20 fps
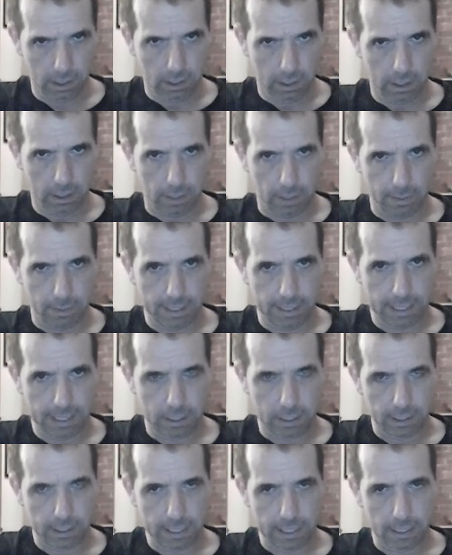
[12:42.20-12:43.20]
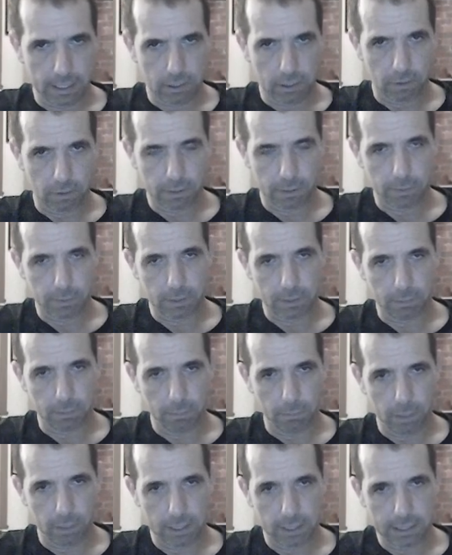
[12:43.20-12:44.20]
I mean, they're the corresponding
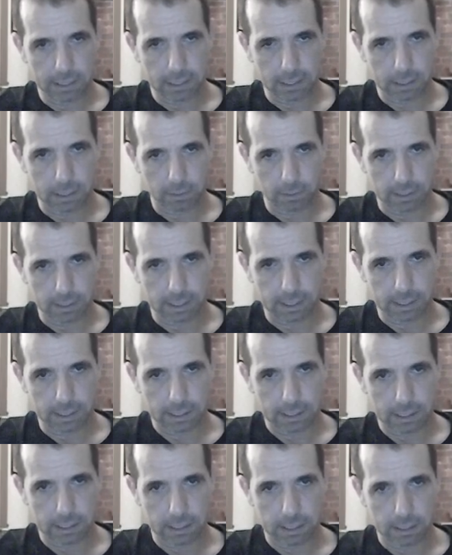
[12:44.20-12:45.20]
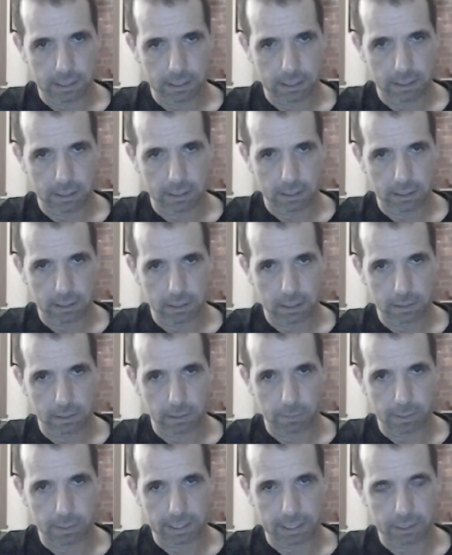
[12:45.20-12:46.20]
mined squares.
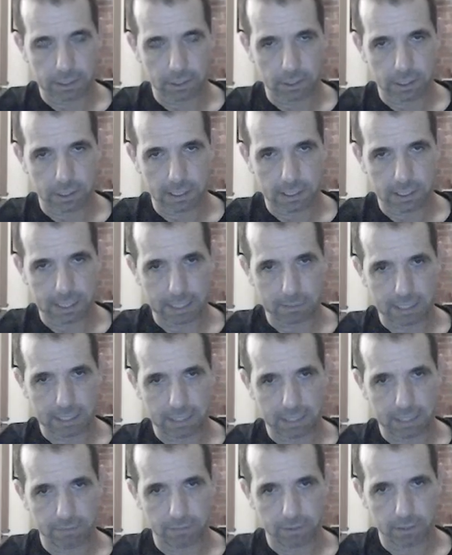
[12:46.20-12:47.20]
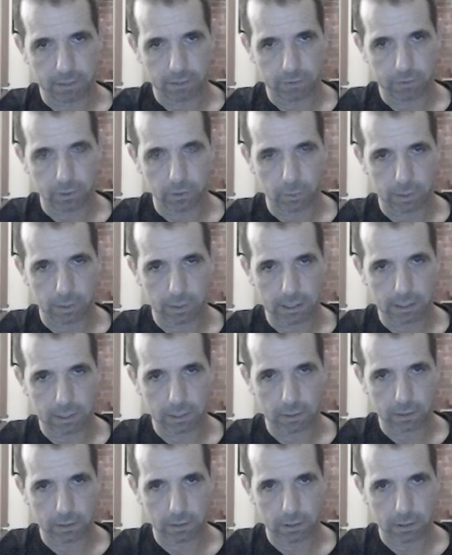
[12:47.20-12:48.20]
Black's just stepped to e5 because white's
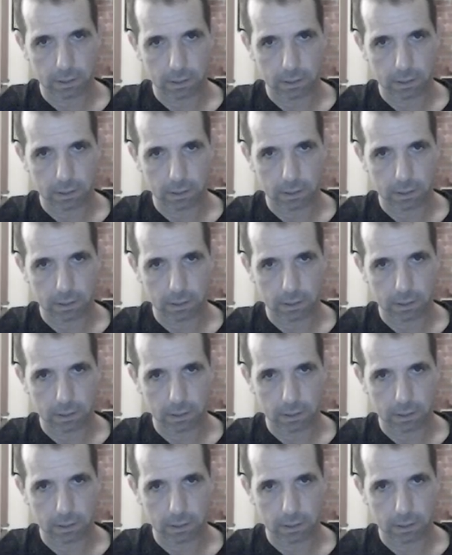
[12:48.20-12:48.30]
on